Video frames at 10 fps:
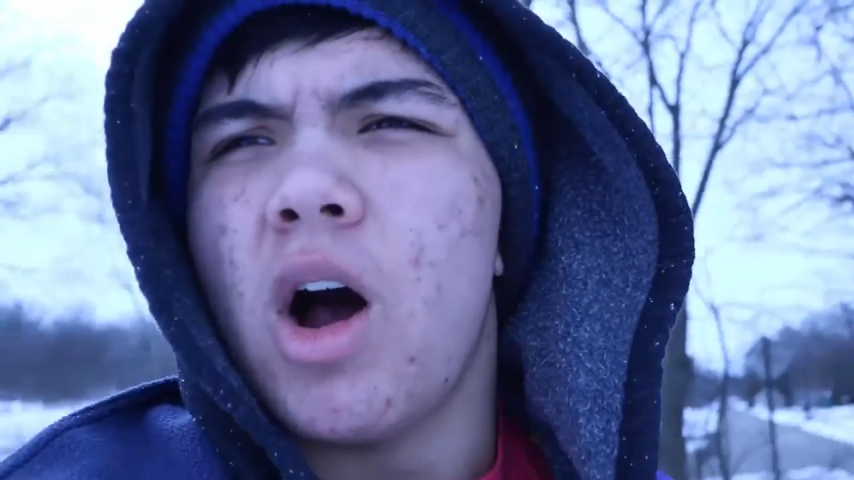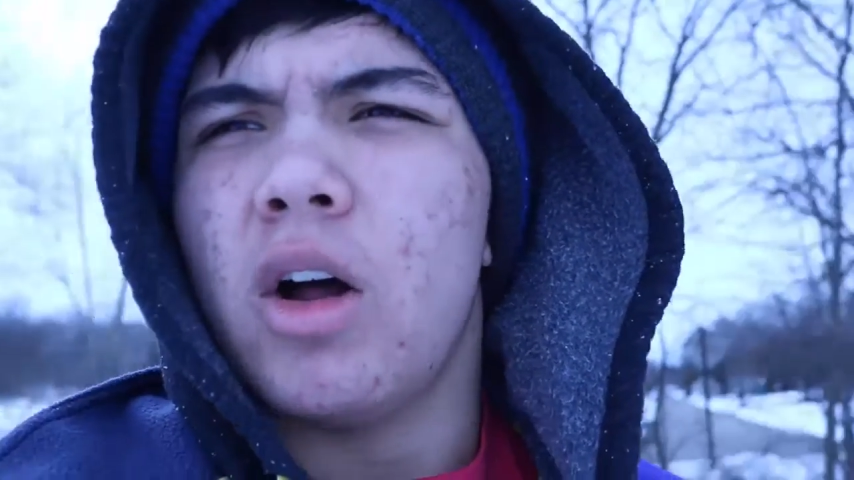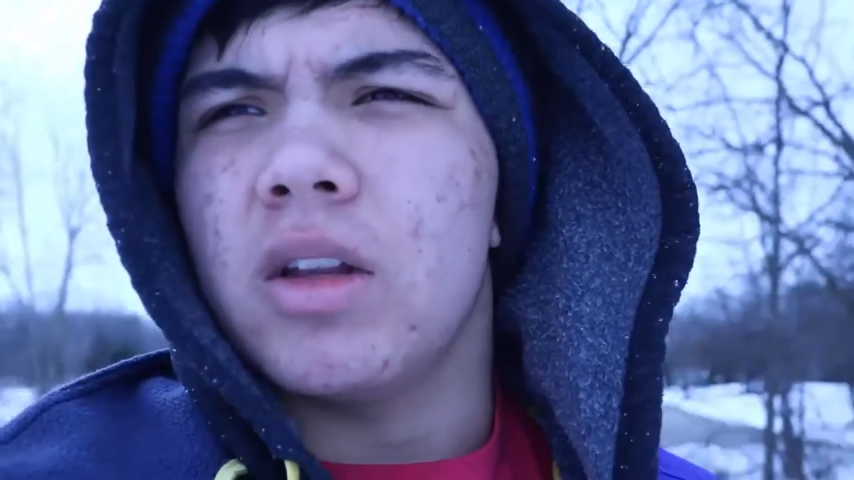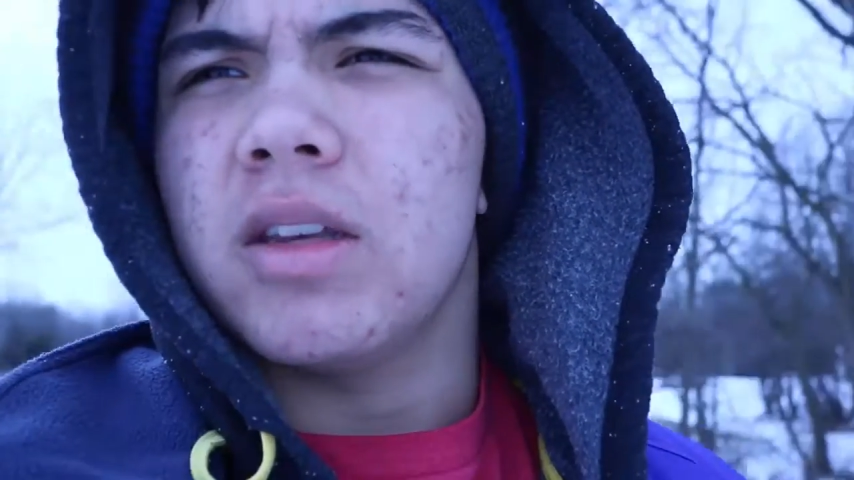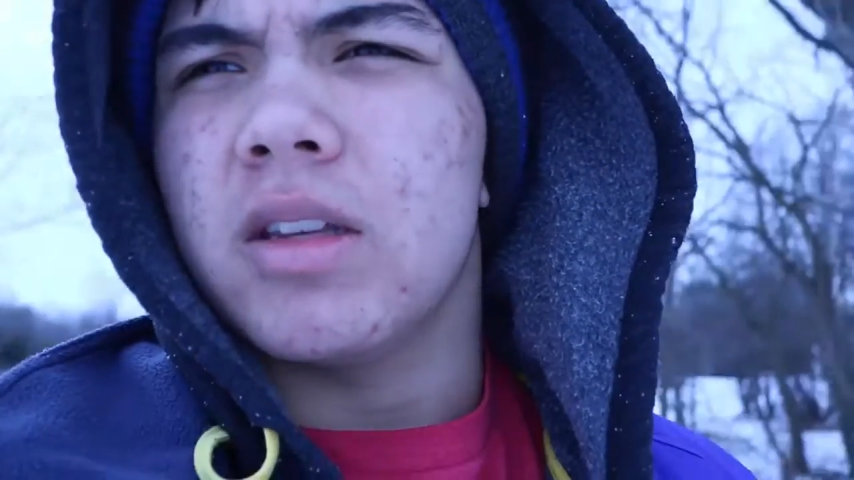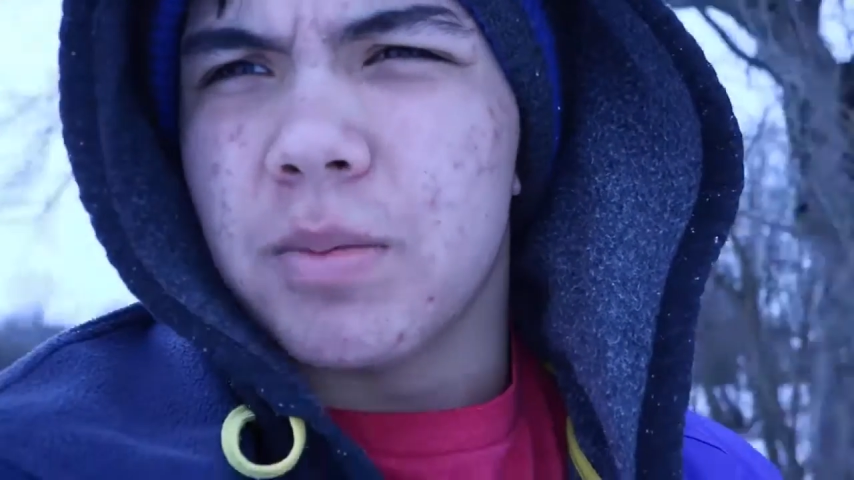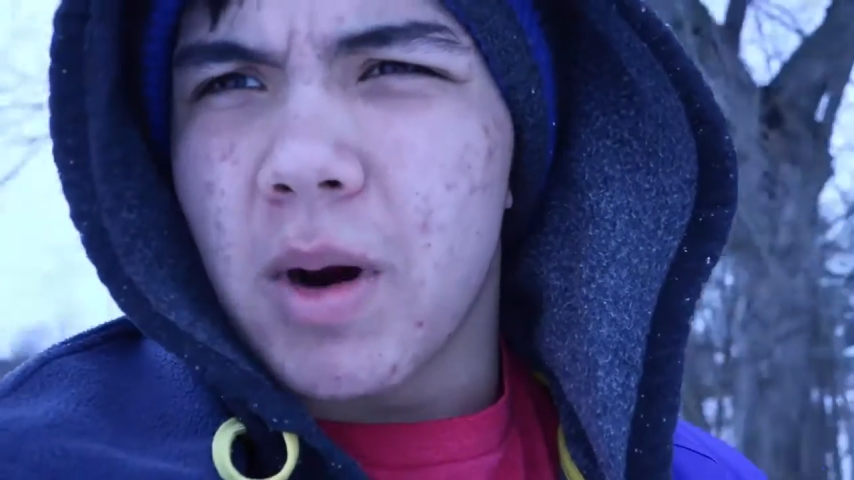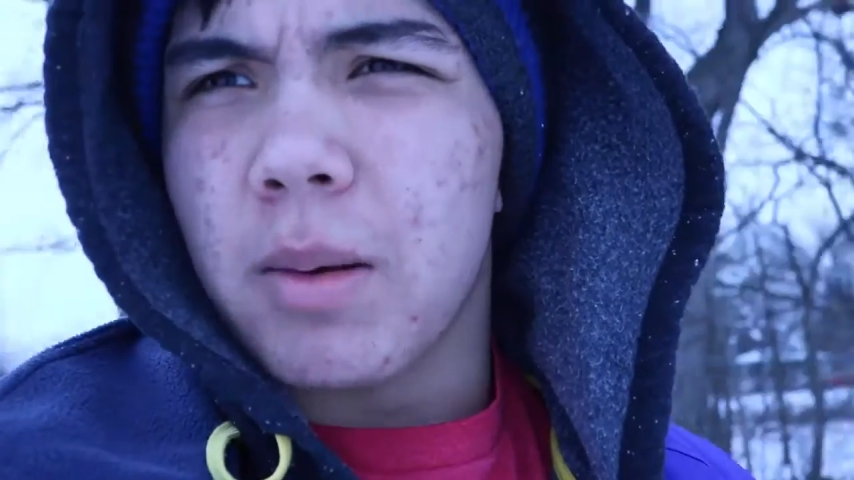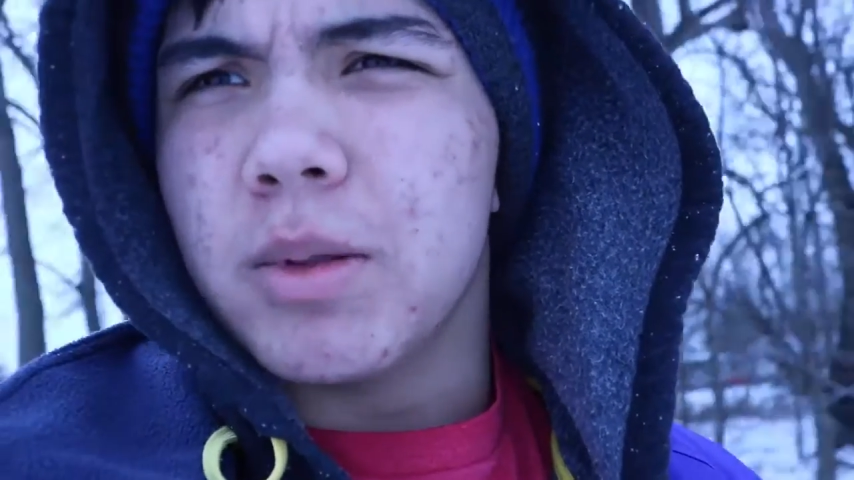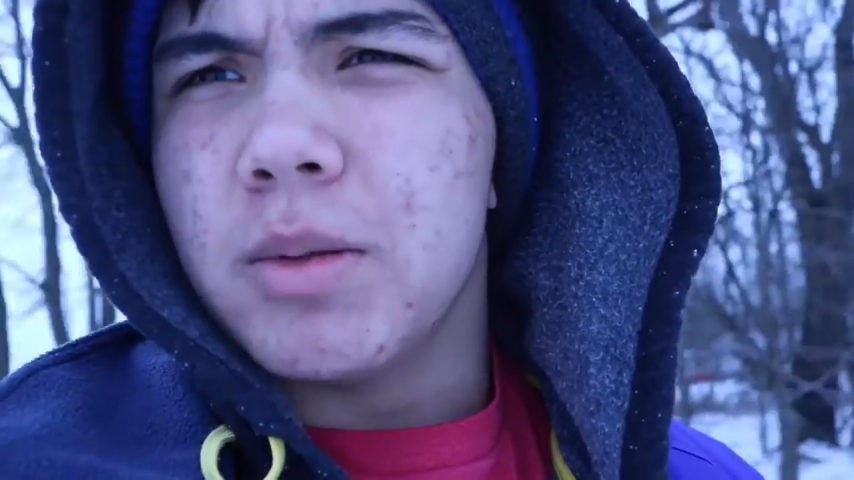all of these
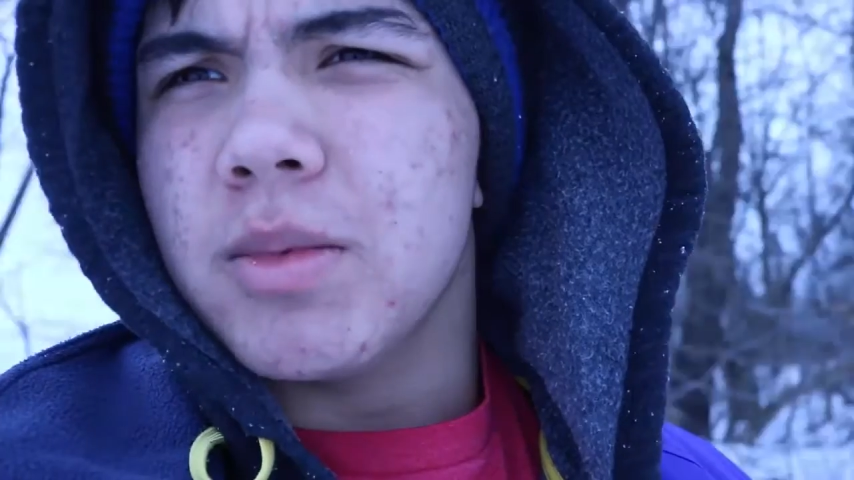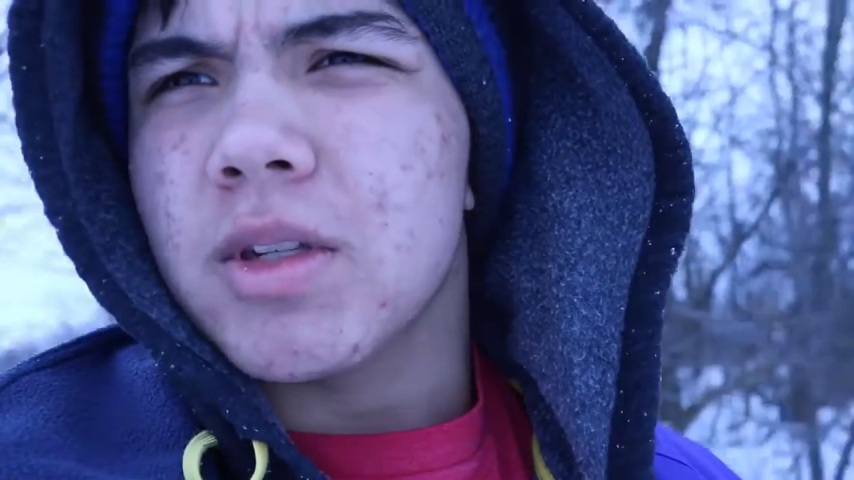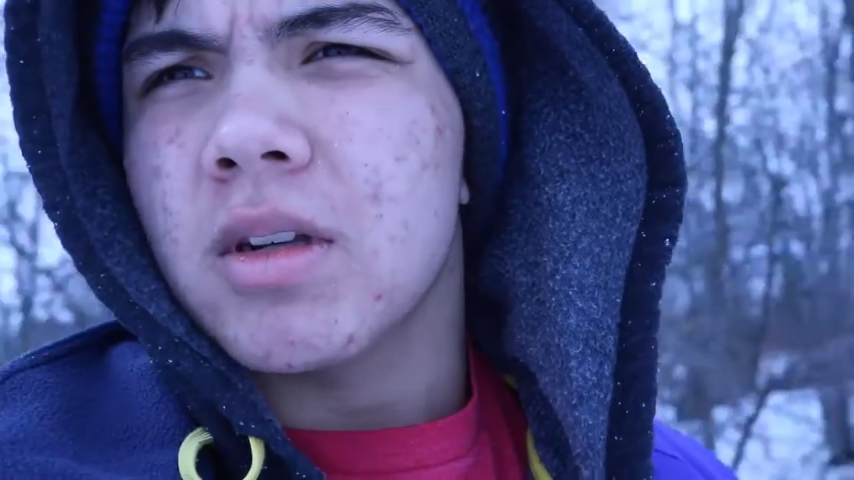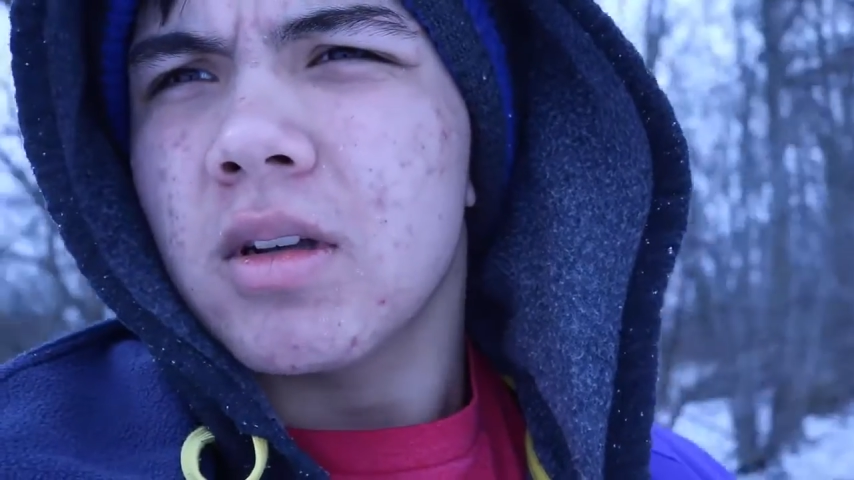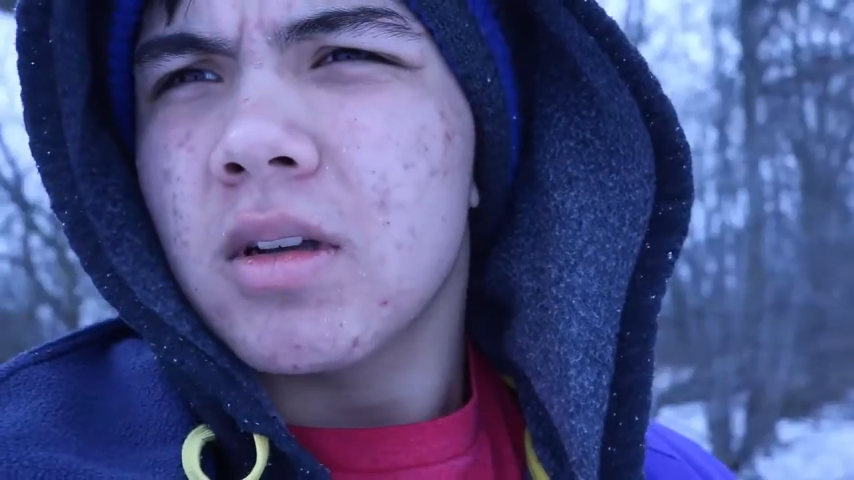problems.